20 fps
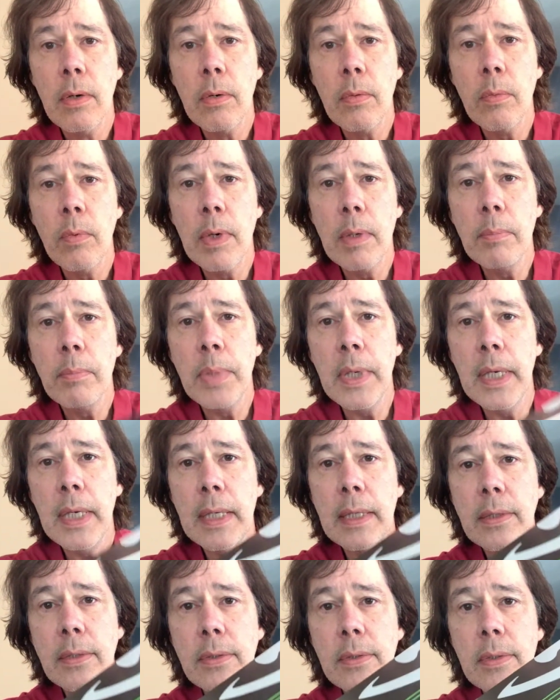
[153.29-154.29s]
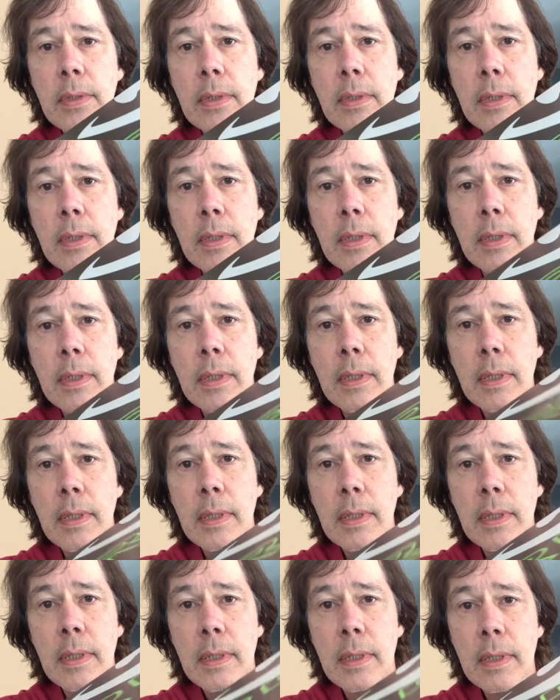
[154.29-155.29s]
one piece.
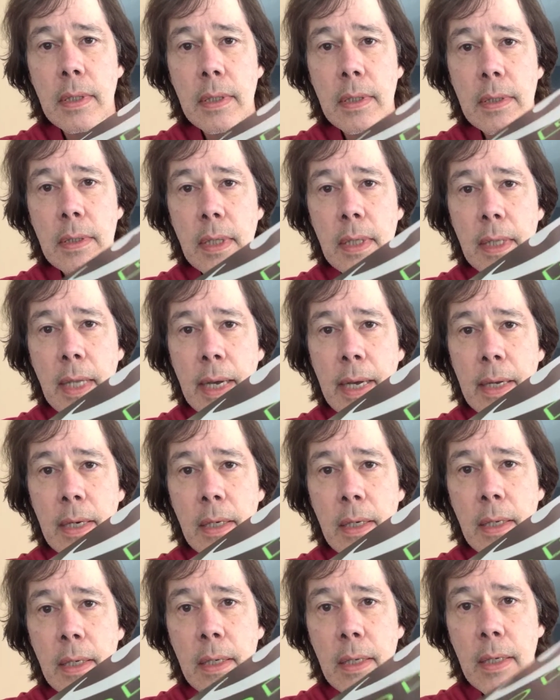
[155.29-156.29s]
You see that?